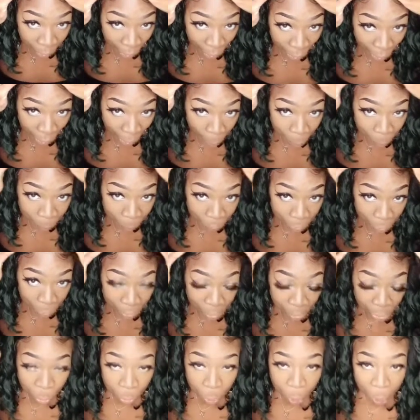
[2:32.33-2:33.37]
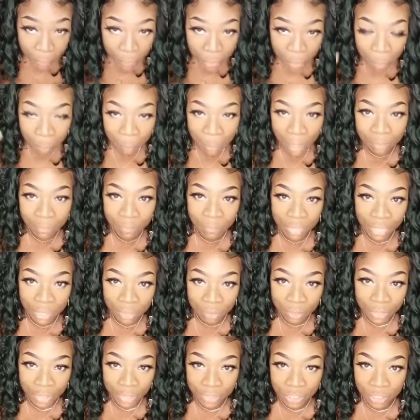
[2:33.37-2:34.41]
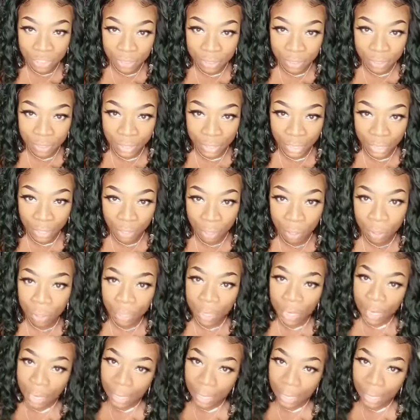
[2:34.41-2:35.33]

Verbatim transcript: I put a little bit of my foundation there